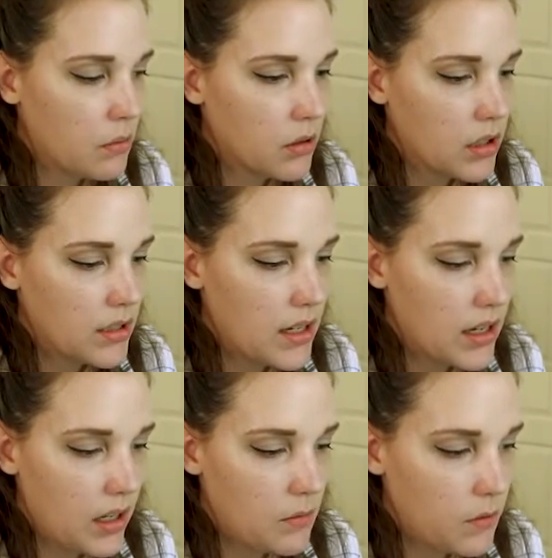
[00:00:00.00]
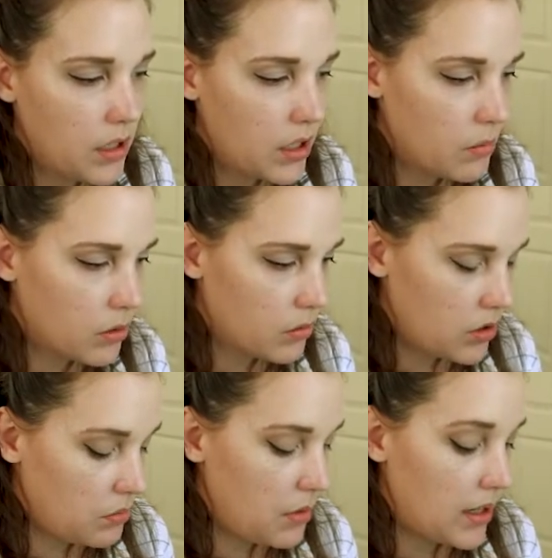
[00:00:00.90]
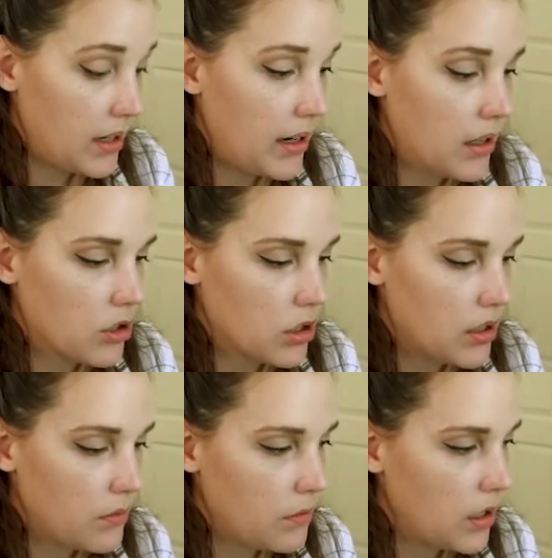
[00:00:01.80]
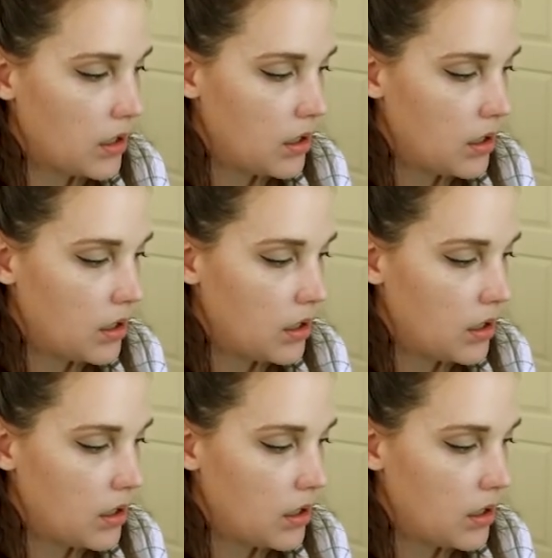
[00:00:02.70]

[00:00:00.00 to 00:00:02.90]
we're going to take infinite and we're going to make it actually infinite.